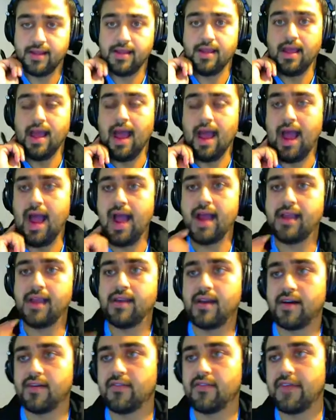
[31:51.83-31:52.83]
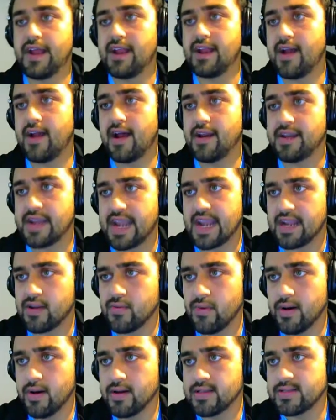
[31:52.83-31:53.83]
And where our net
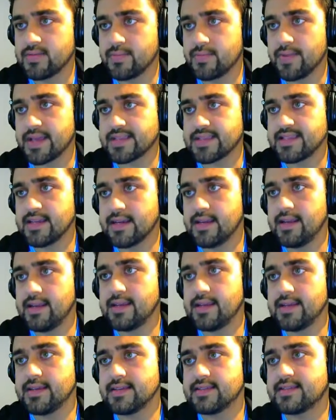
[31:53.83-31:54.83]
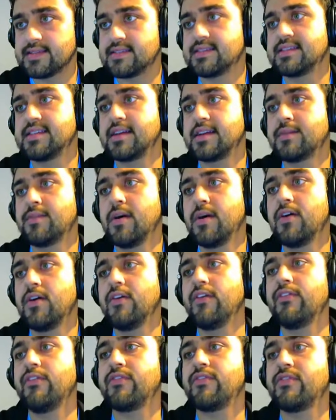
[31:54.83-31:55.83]
was basically sigma of
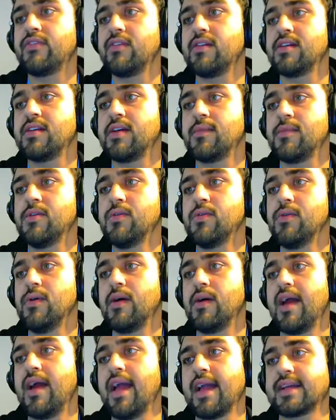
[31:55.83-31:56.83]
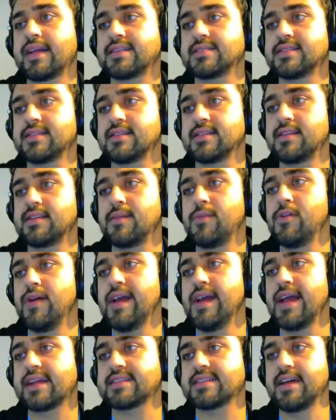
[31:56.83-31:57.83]

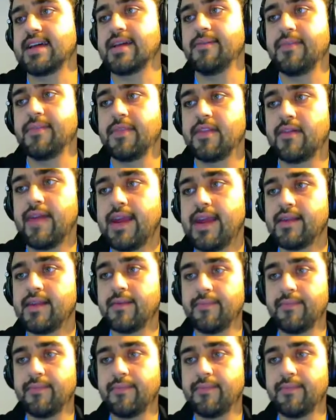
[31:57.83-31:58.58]
wixi, right?